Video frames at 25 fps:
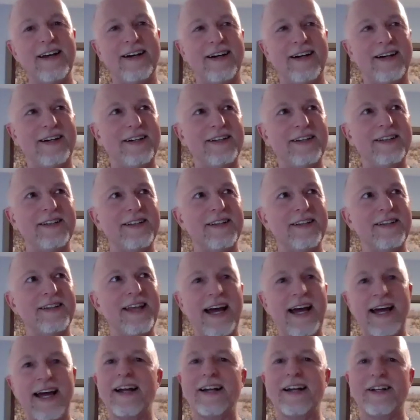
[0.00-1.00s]

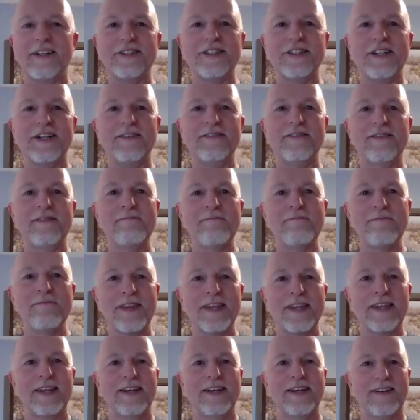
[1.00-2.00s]
that kind of stuff,
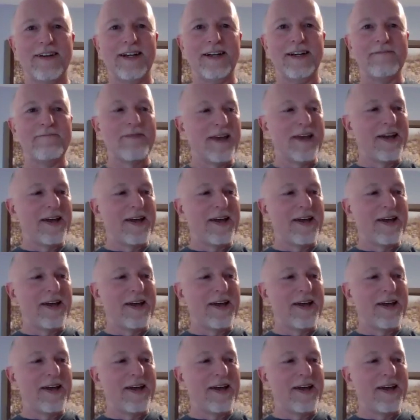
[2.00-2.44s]
right?